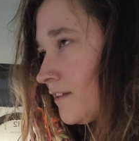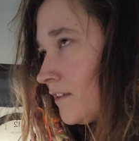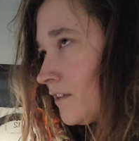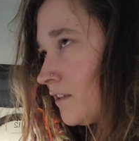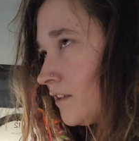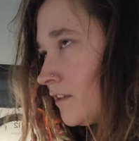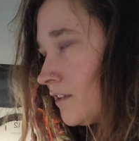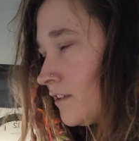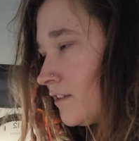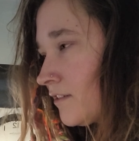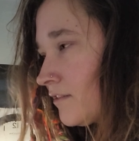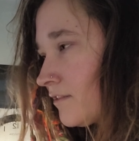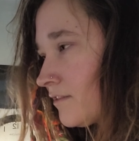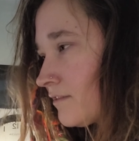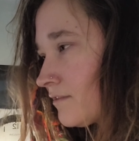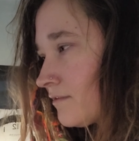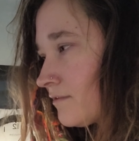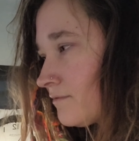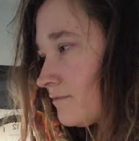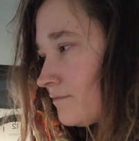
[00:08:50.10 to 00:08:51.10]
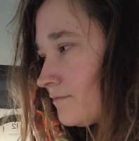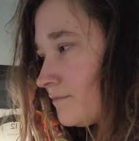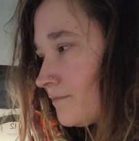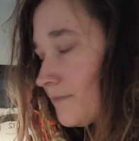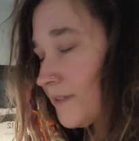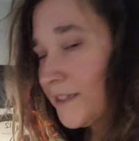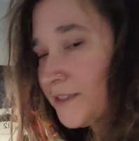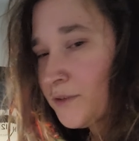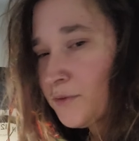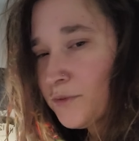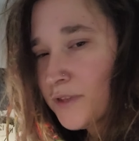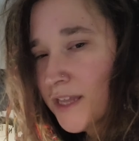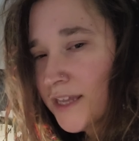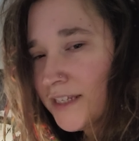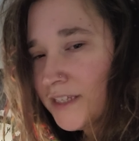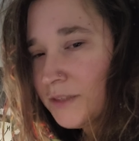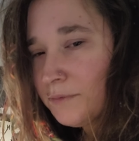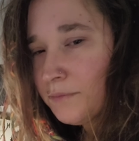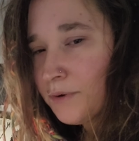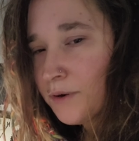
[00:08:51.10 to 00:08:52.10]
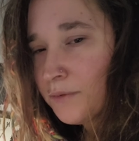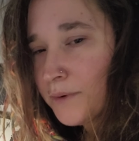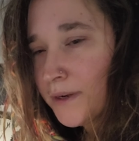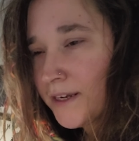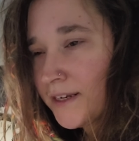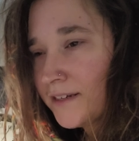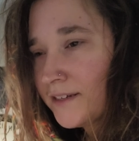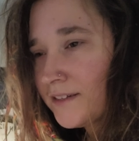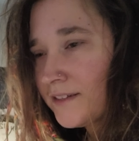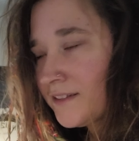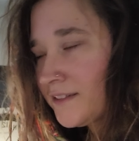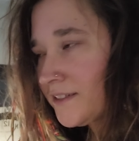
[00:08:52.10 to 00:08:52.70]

Ugh. I don't like the propane.